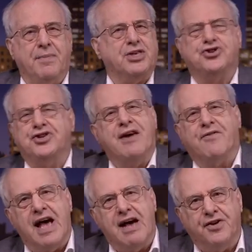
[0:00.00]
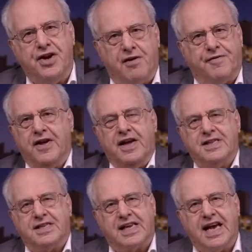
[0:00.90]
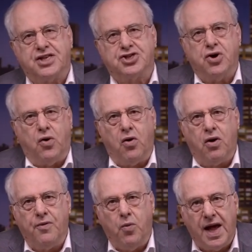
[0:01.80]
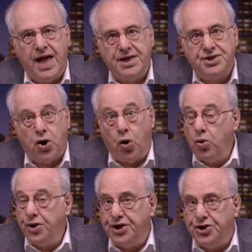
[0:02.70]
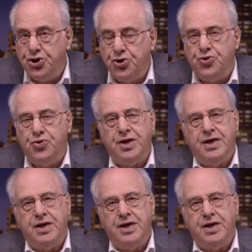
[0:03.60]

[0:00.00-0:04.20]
But you'd never have enough to catch all the ways, old and new,